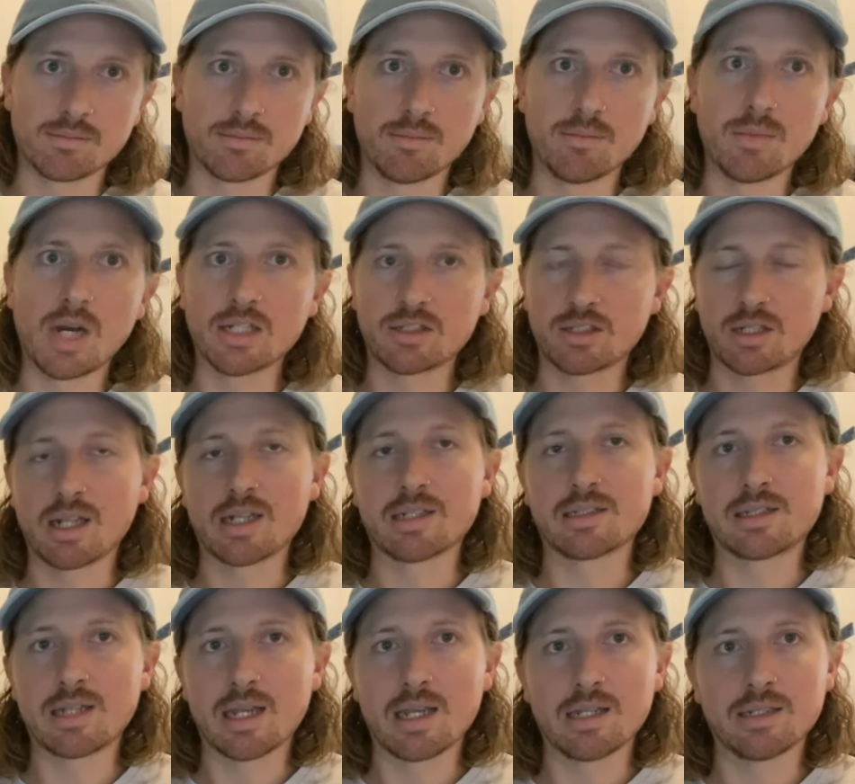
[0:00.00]
much
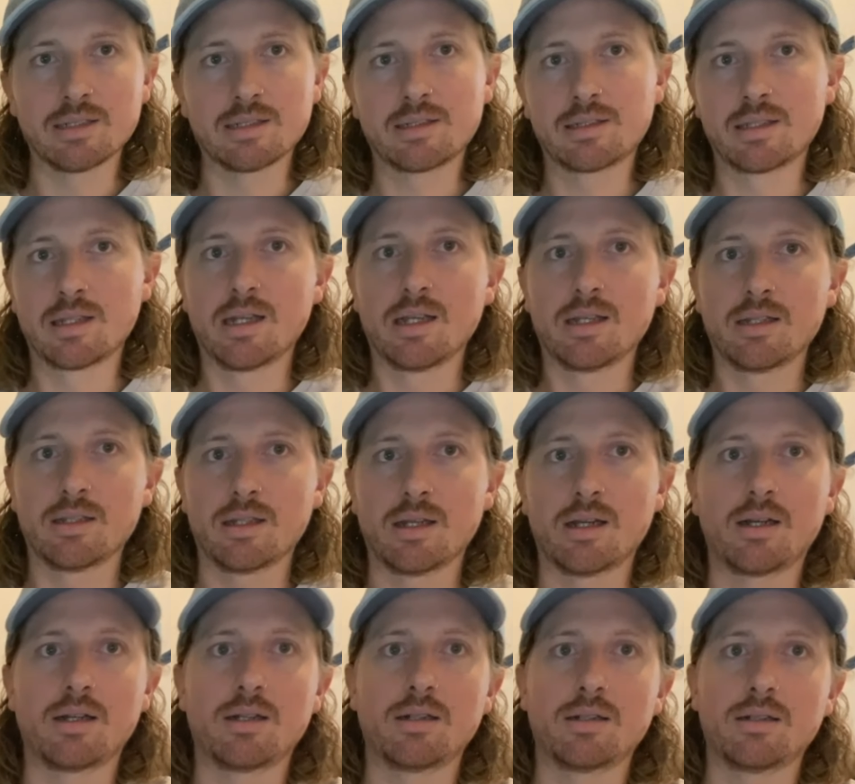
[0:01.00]
less tense.
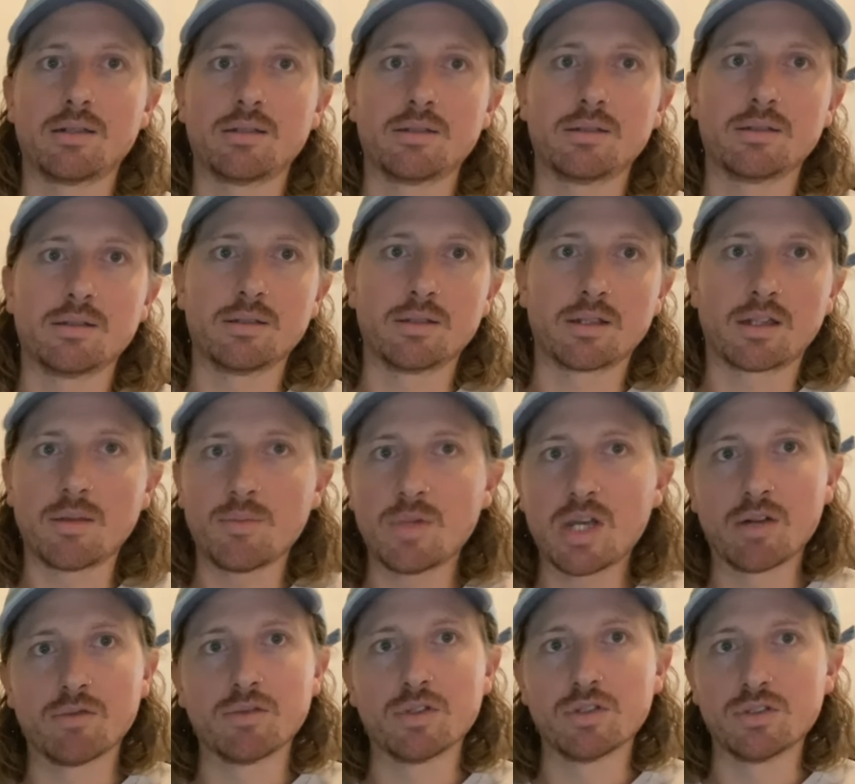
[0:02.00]
The
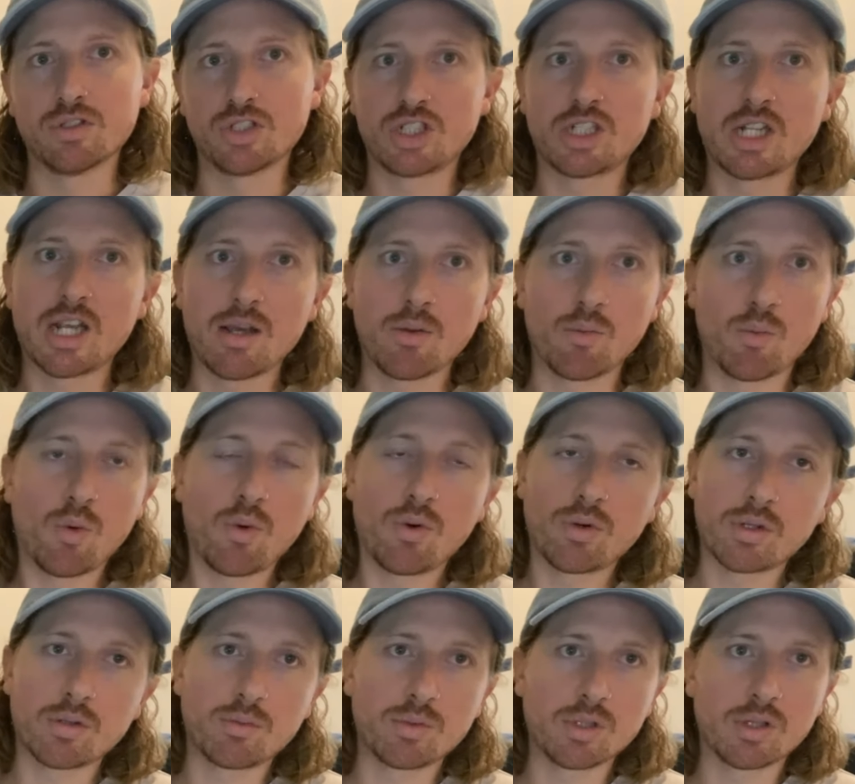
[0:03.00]
Khmer Rouge share
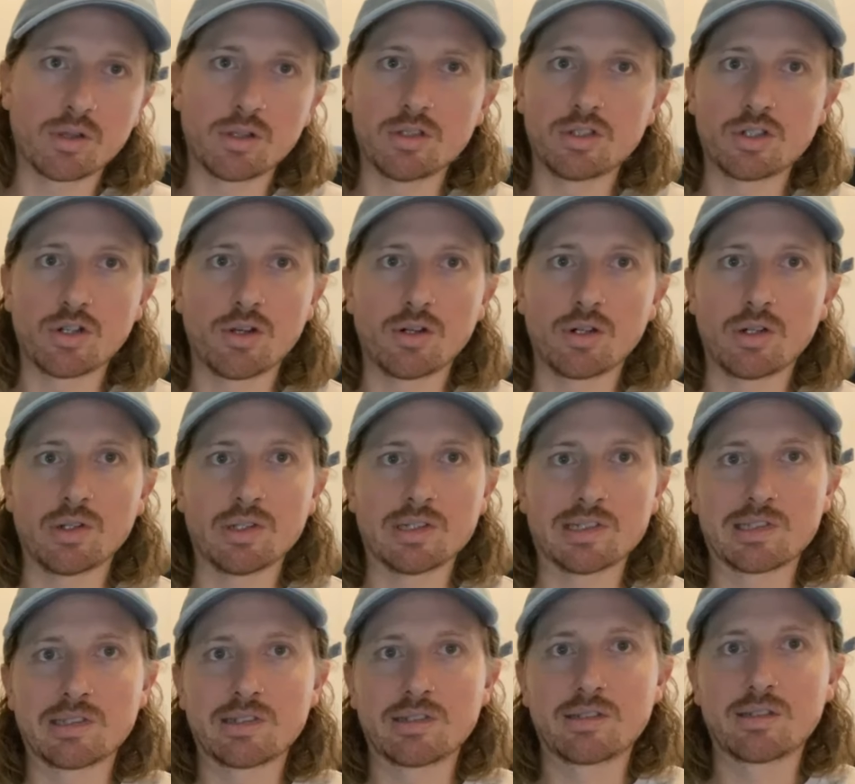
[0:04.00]
water with the
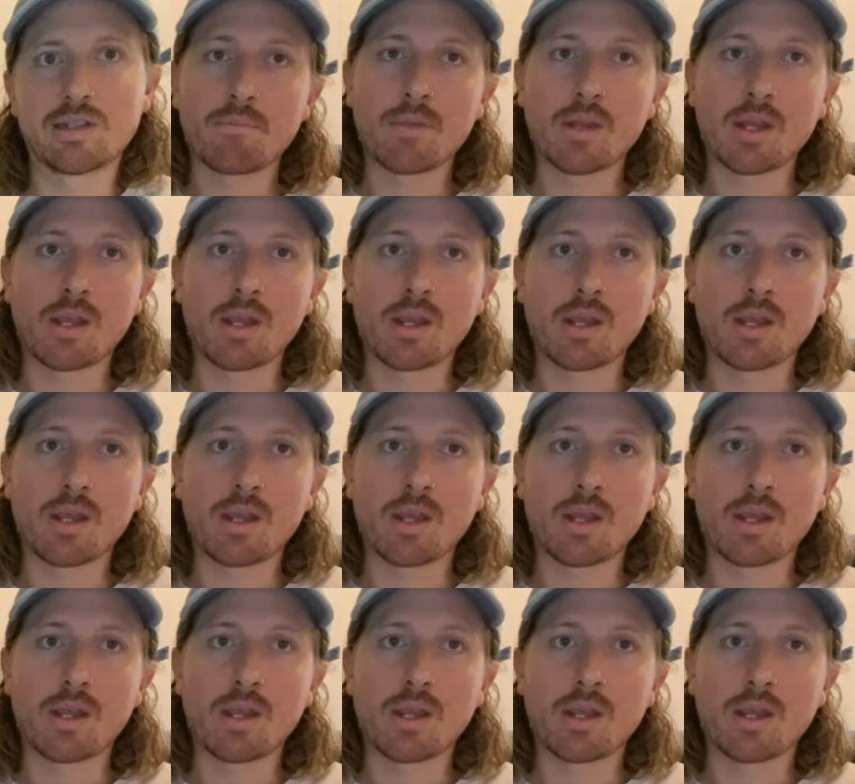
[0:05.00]
journalists.